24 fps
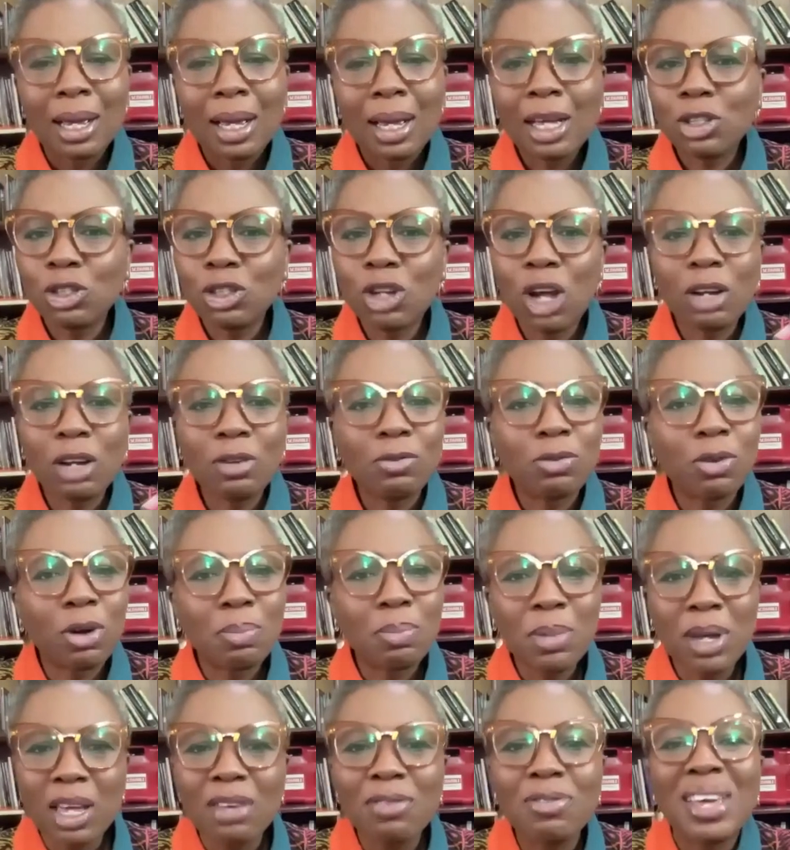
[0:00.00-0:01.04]
It's not for
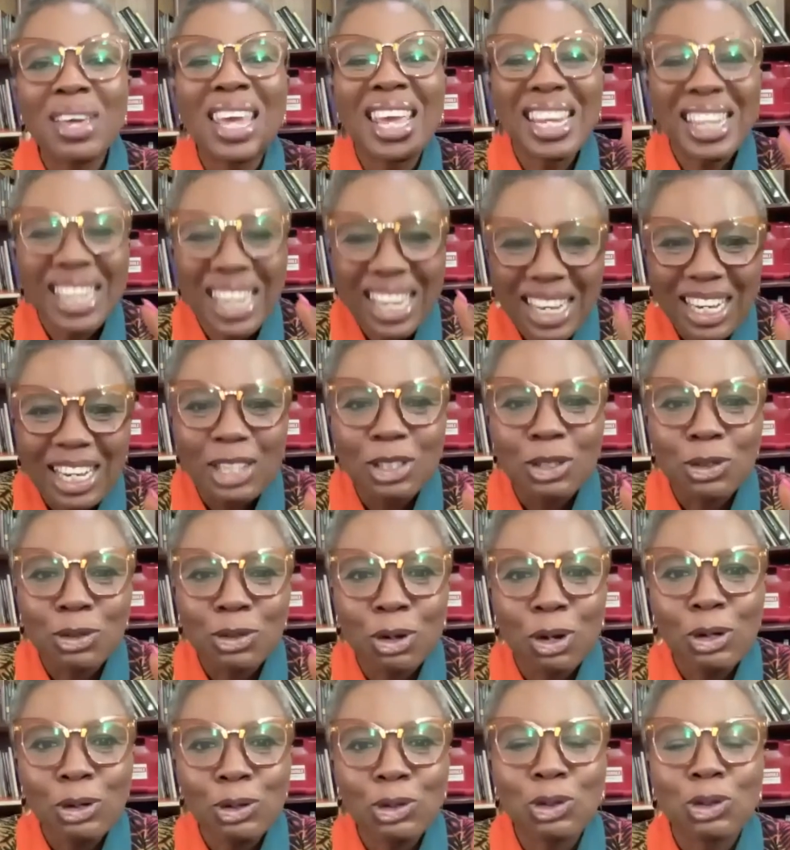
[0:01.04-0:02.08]
me. If healing is
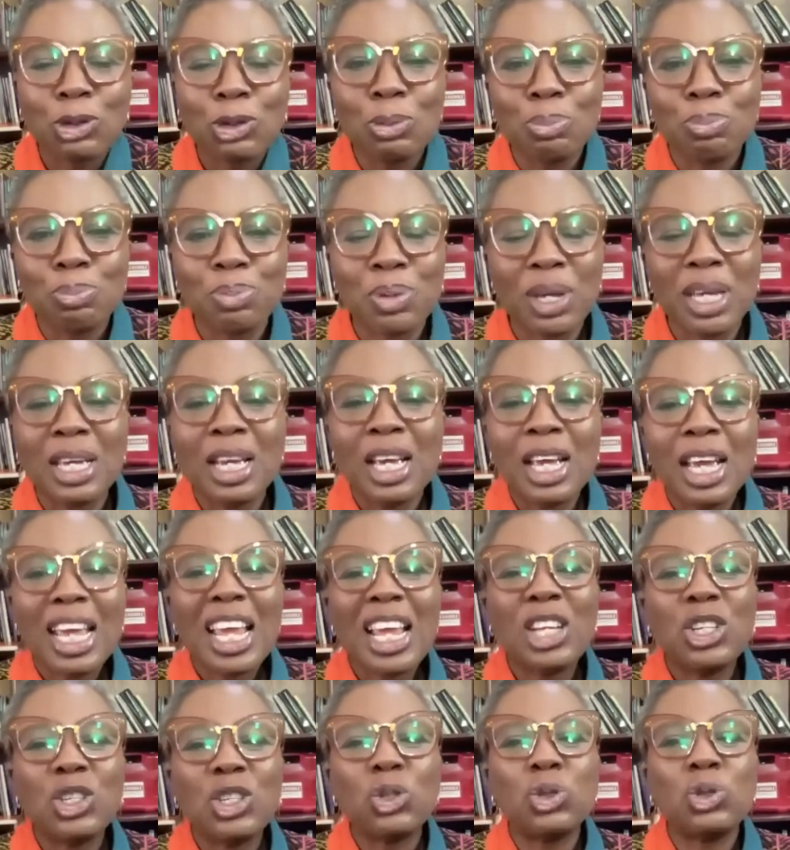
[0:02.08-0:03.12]
going to be
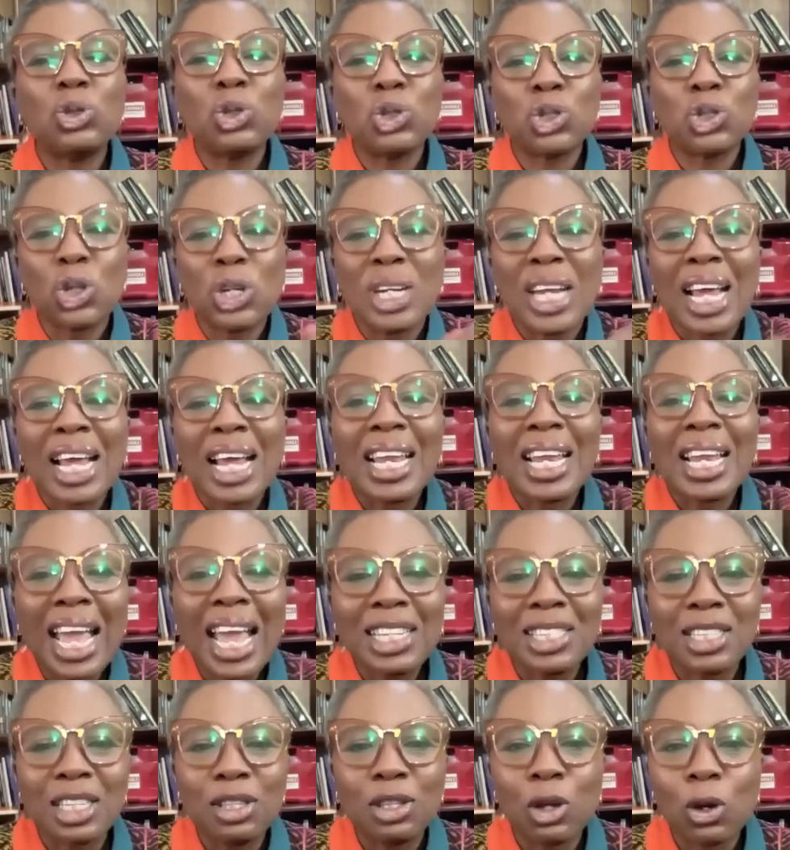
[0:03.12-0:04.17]

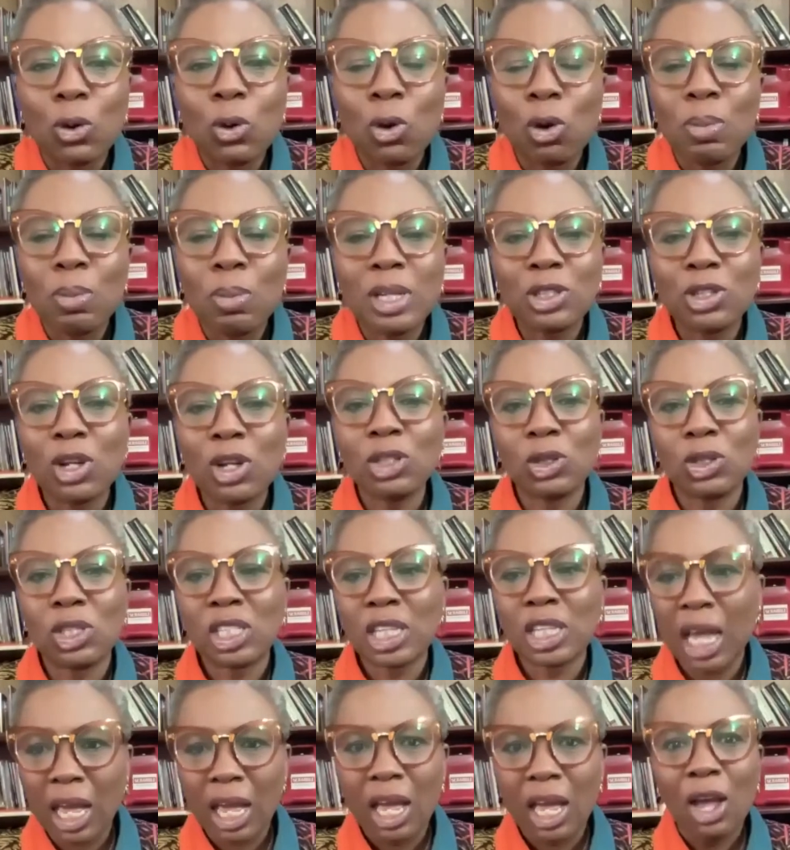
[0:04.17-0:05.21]
institutionalized in the home, it's not to
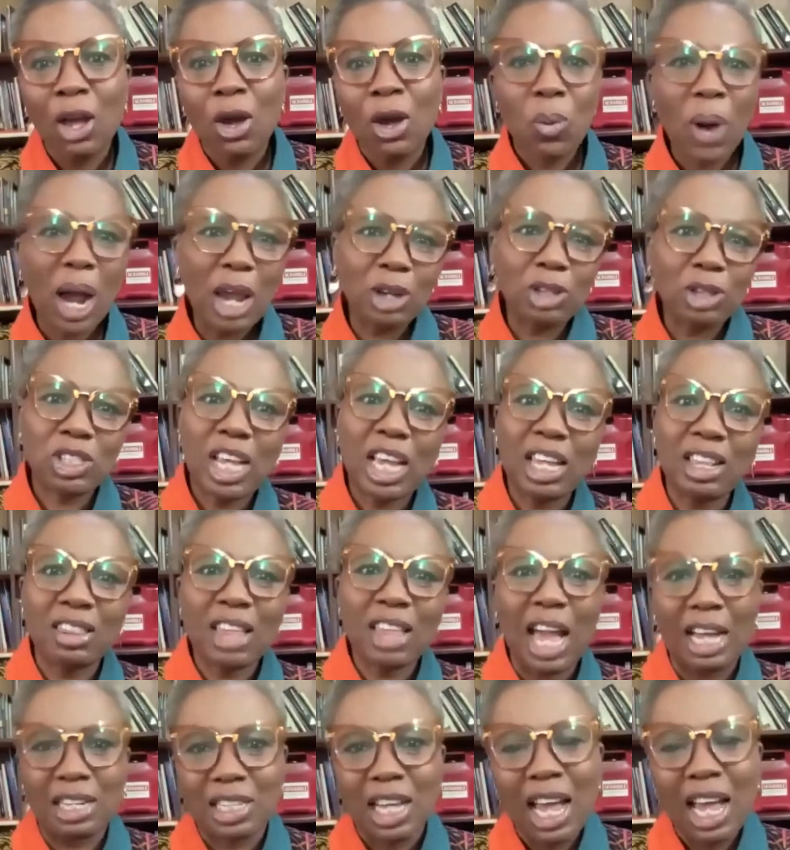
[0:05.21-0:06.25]
say, why are you saying
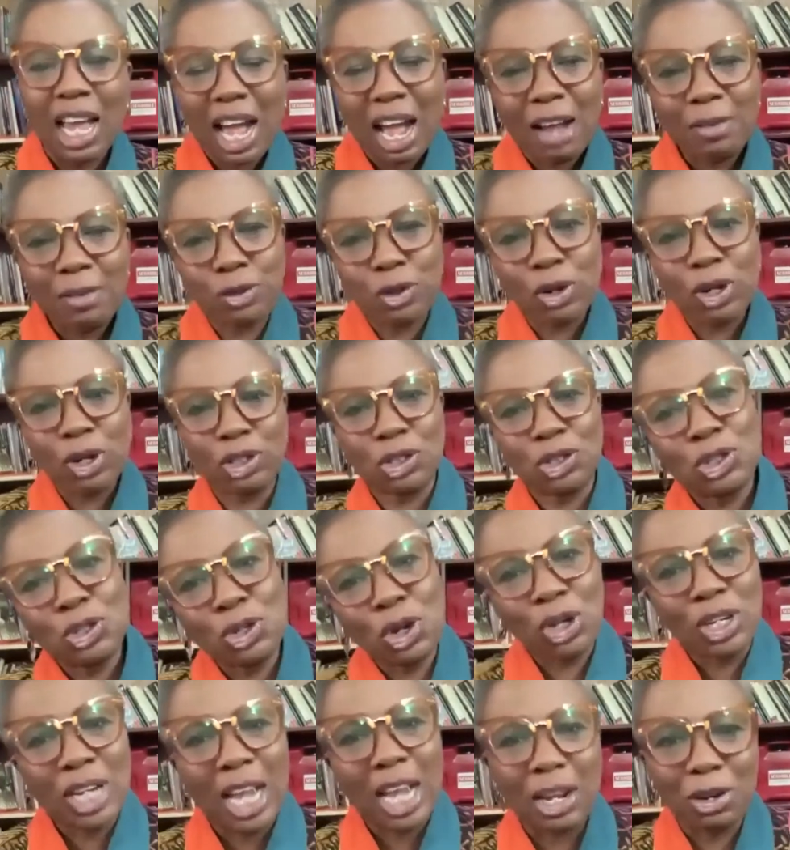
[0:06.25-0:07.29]
that? After all, did you
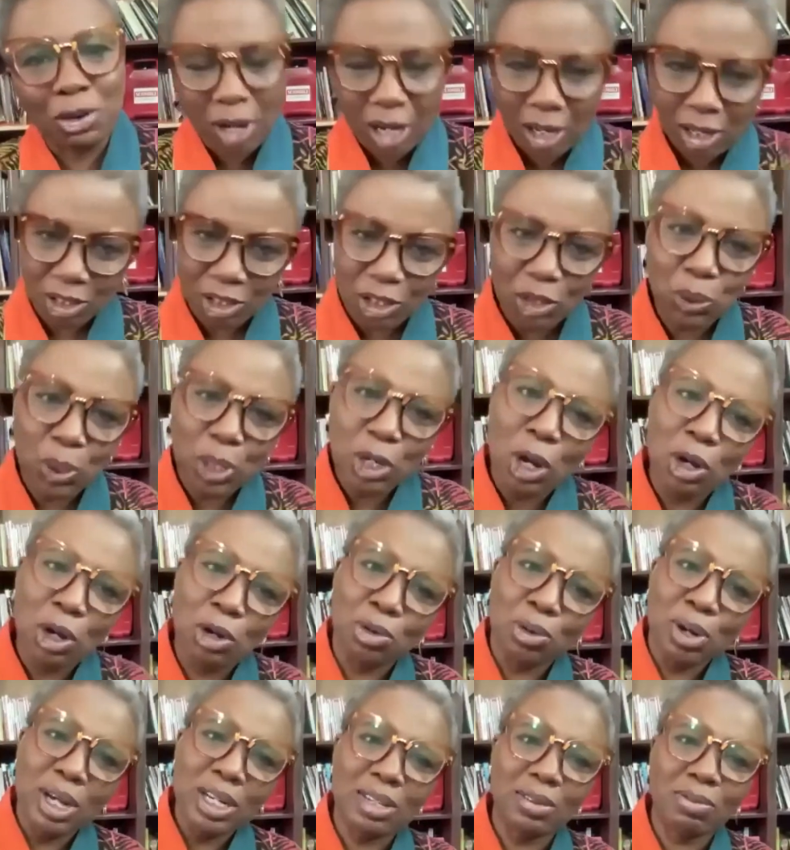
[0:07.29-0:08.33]
not agree? Did we
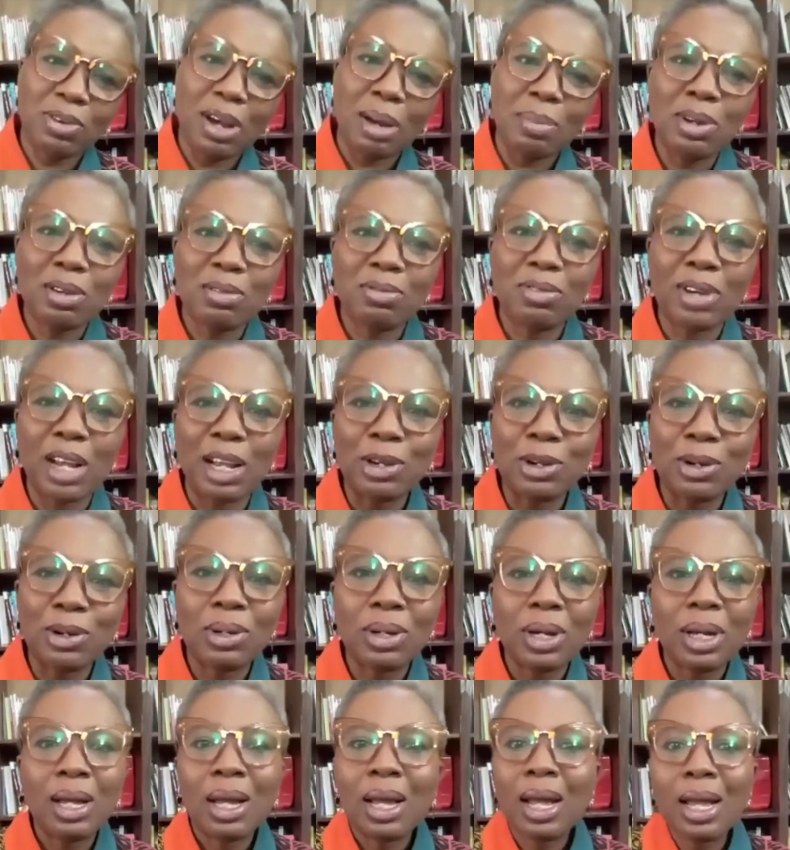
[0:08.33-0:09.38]
not create the family
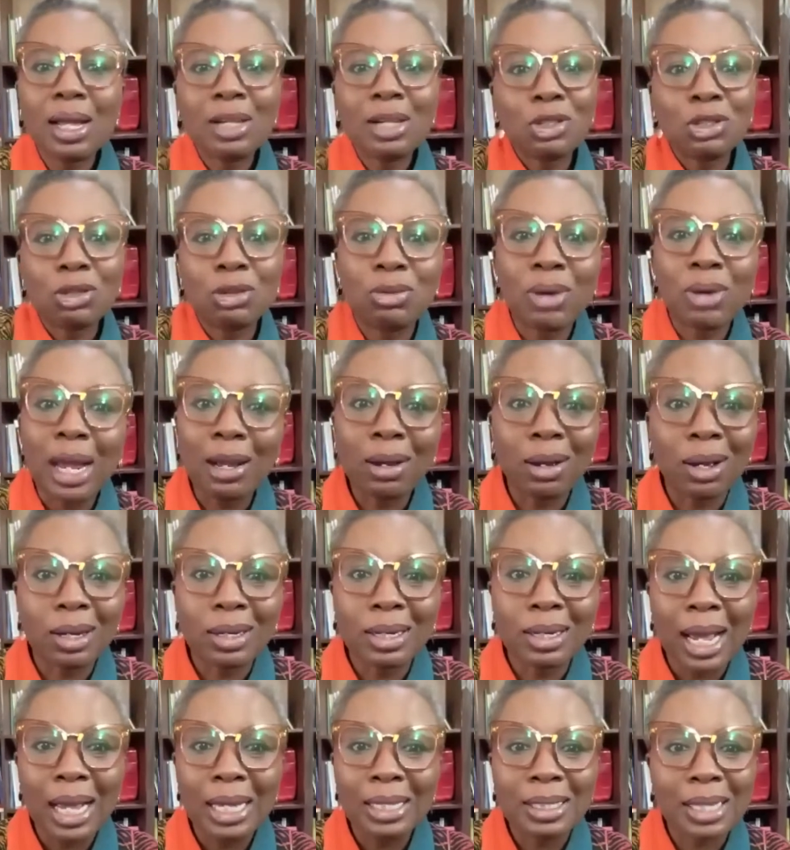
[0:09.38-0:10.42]
value? It's to
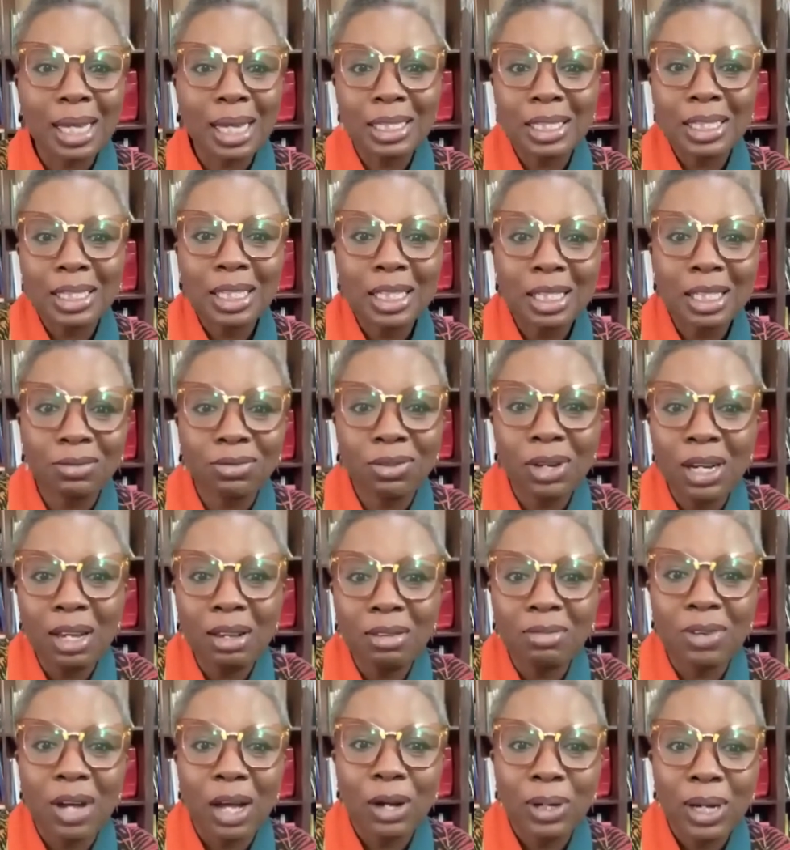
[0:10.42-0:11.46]
recognize that she's
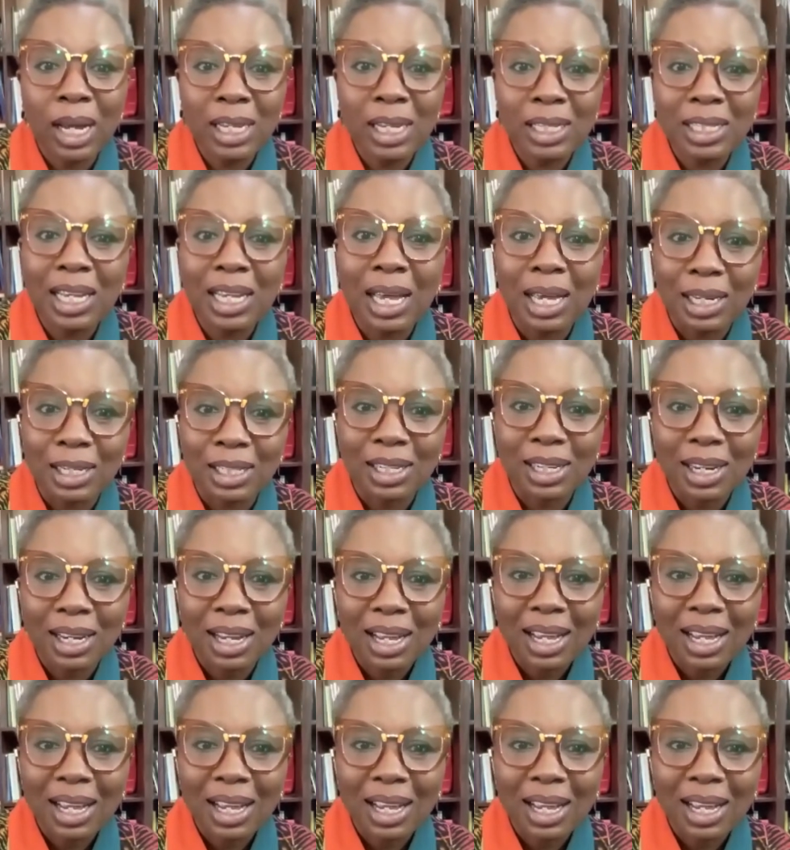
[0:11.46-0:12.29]
feeling violated.